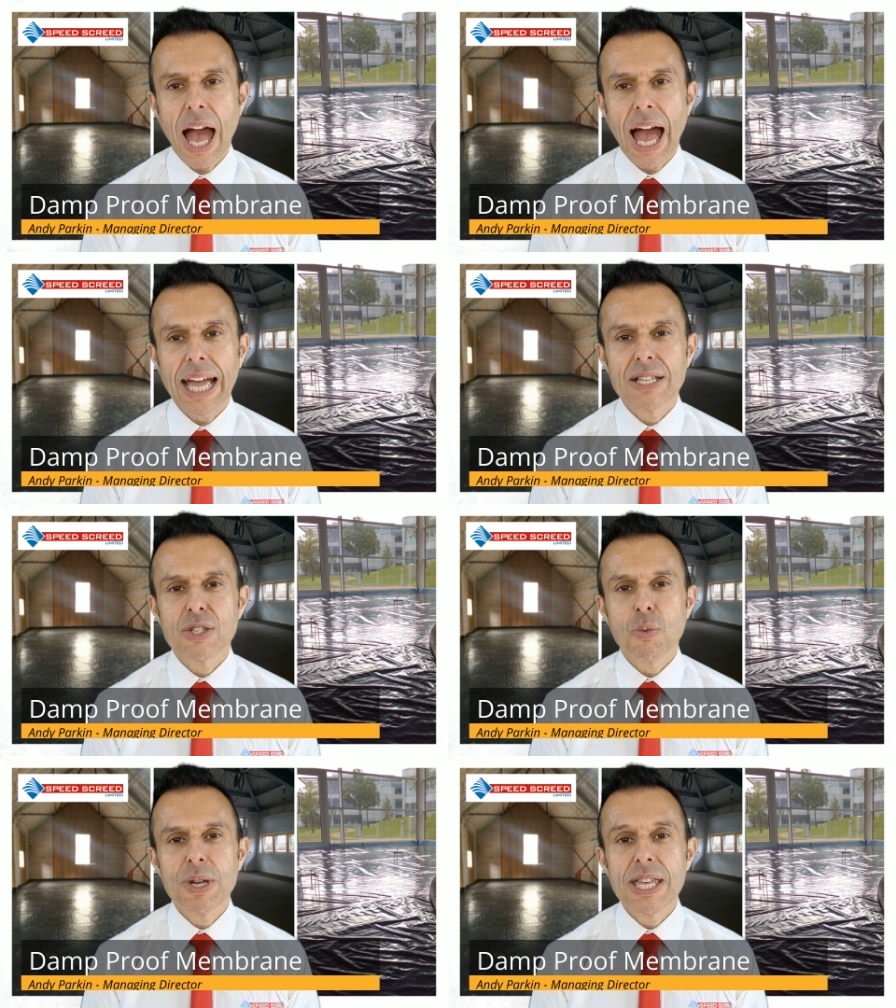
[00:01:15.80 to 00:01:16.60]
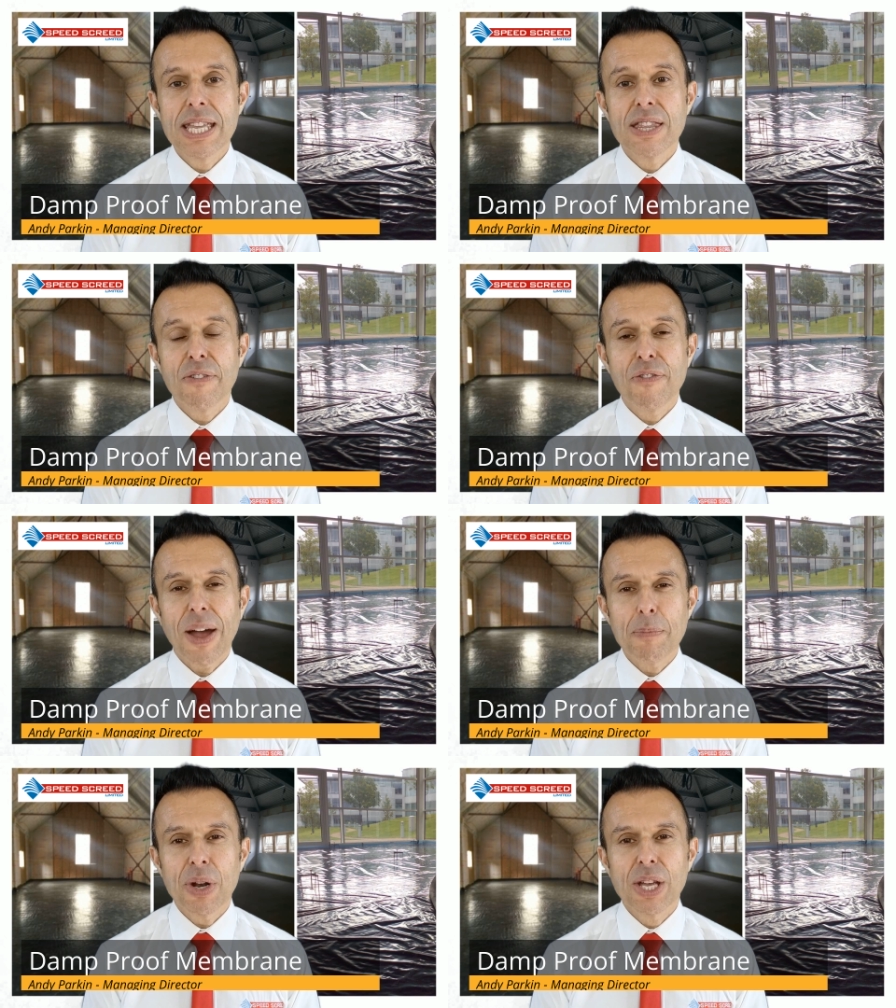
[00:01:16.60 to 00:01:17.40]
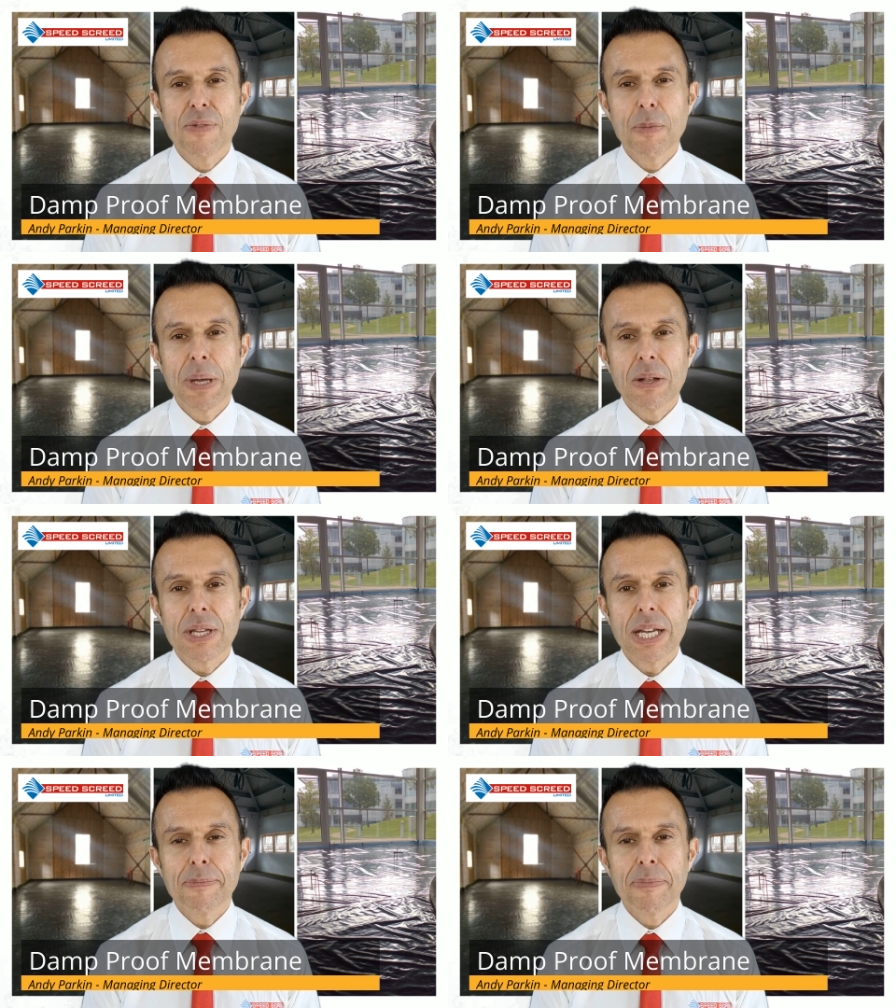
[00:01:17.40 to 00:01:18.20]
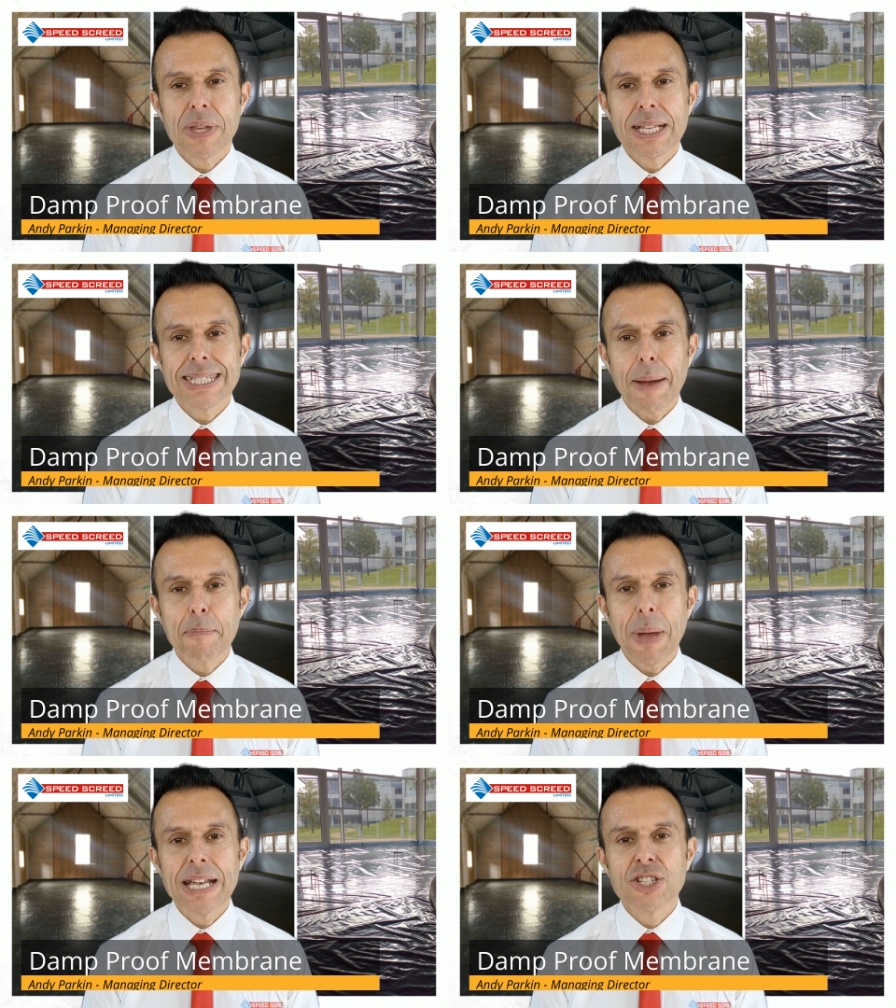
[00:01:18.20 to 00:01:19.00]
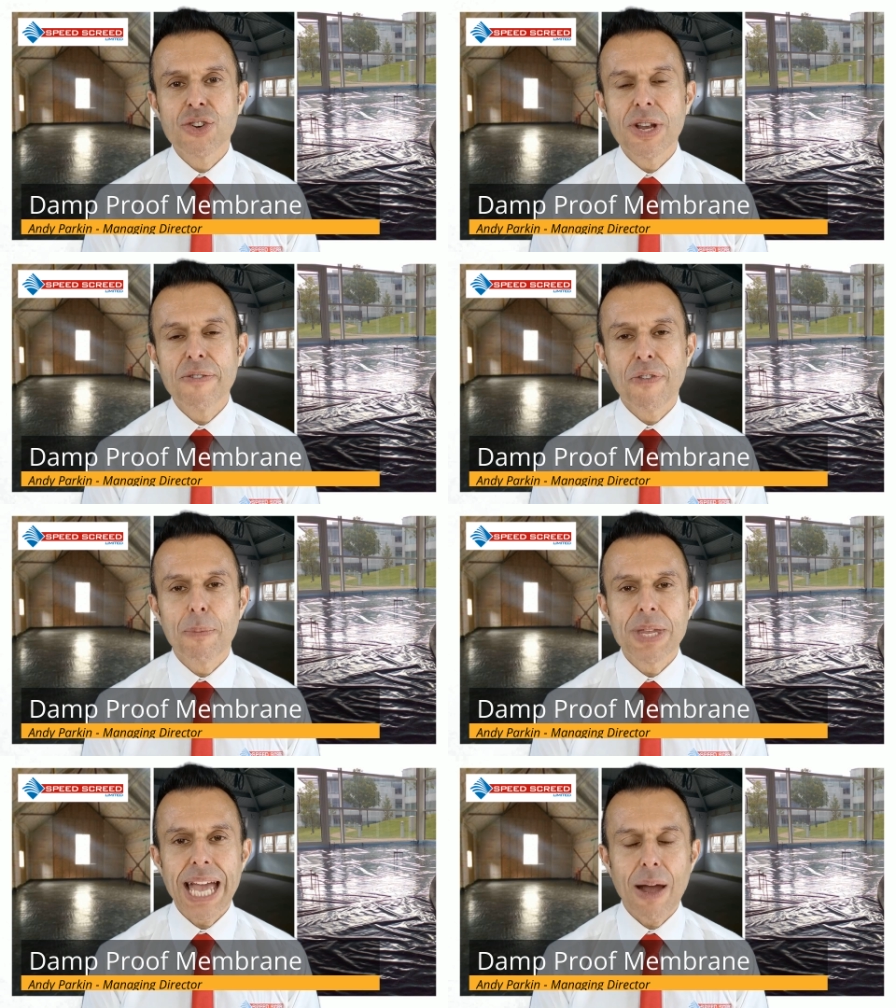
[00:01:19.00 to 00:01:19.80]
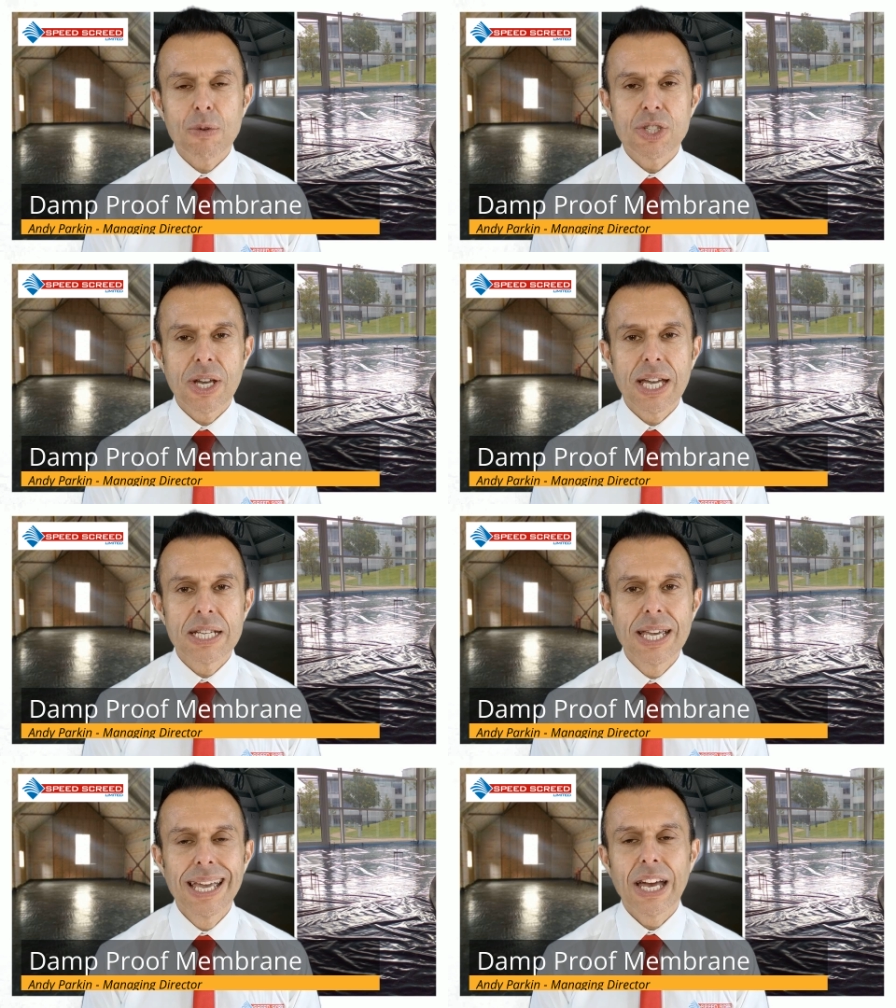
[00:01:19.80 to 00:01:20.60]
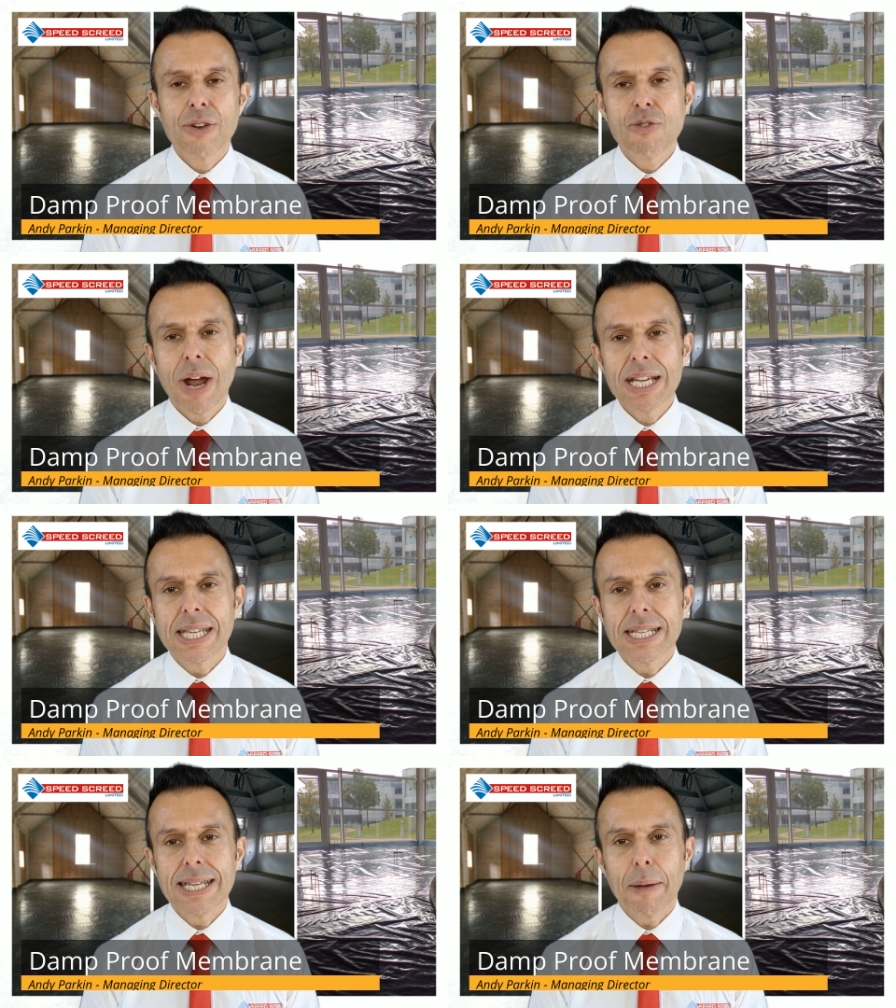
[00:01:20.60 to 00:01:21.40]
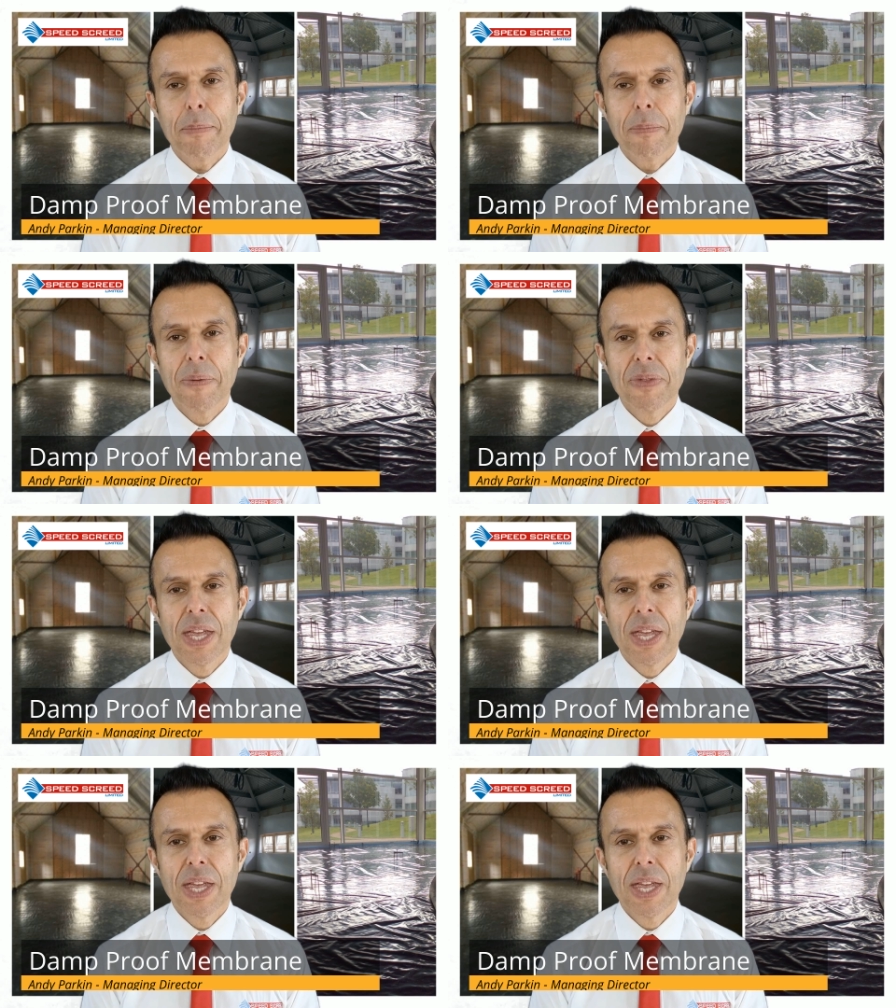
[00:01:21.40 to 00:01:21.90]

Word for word: and within the fabric of the building, damp entering from the outside and rising damp.